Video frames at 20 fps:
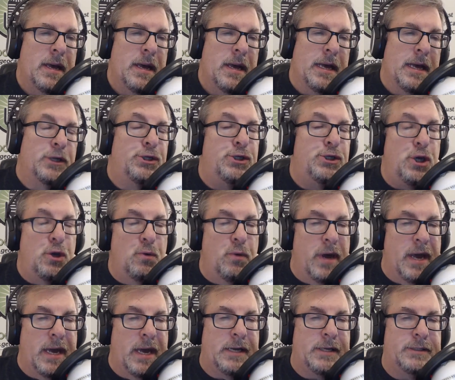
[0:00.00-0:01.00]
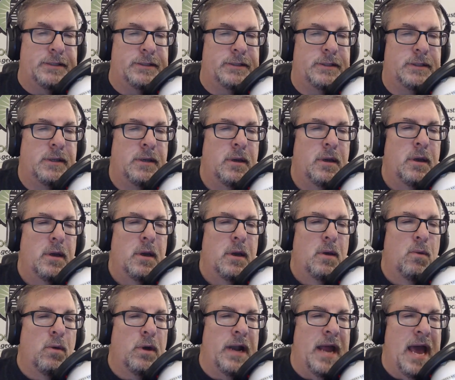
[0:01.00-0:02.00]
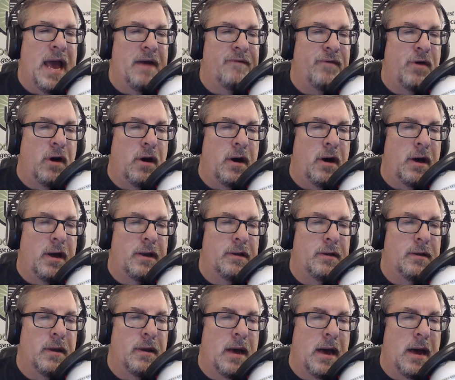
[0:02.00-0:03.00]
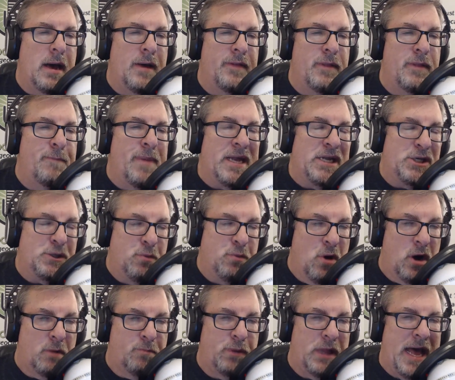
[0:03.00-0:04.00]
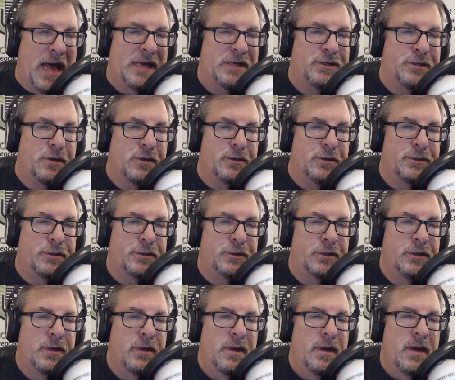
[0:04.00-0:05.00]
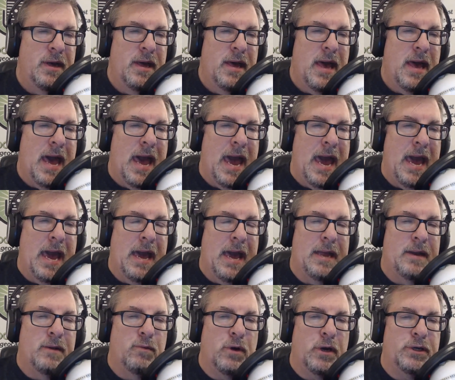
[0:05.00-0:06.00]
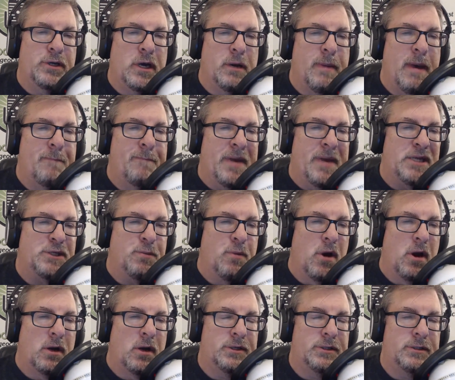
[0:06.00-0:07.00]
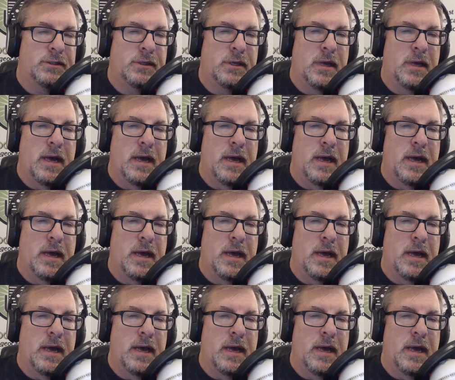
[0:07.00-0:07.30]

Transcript: in 2 weeks, we're going to have on the benchmark blasters, and we're going to talk about benchmarks.